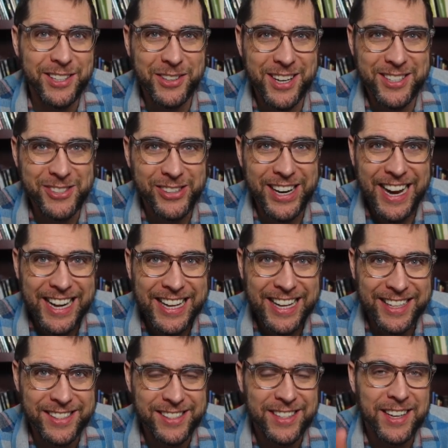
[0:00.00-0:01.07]
"You guys are
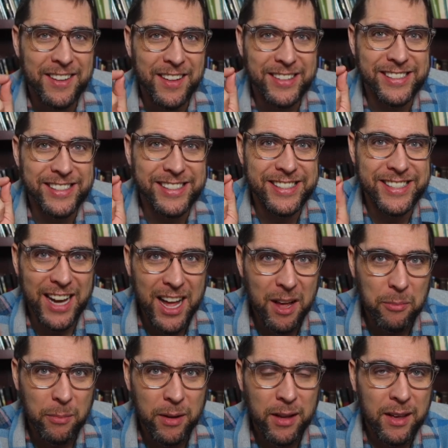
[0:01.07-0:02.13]
idiots. That's
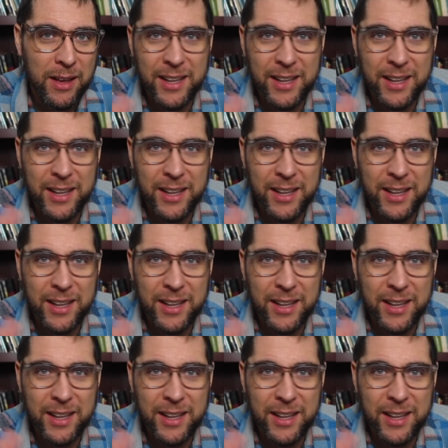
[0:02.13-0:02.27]
dumb."